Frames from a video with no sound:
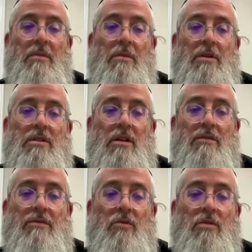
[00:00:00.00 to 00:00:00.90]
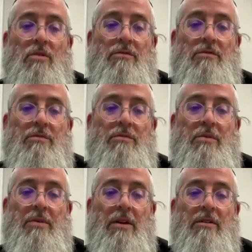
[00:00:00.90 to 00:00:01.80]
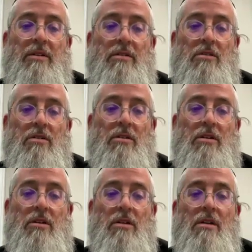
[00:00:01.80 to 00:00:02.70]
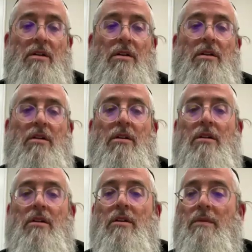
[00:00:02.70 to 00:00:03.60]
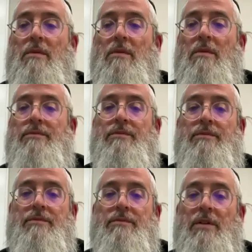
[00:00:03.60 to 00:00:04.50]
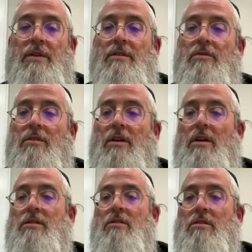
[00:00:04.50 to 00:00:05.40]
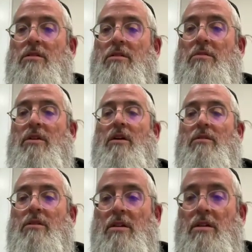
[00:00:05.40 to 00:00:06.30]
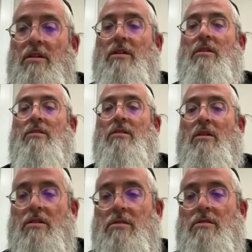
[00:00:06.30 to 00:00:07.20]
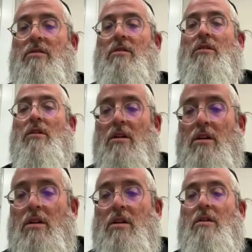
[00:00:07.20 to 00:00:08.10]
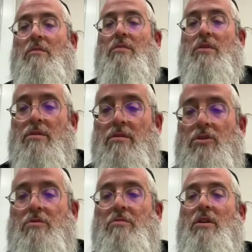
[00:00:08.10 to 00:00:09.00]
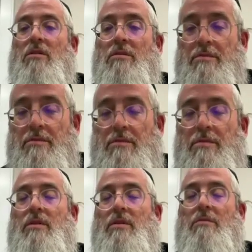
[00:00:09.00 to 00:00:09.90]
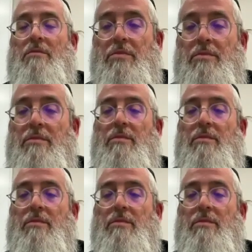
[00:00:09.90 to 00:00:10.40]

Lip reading: Maybe it's like a form of preparing it to cook. Yeah, fine. Nun ches aser l'mareach retia. It is aser to smear um,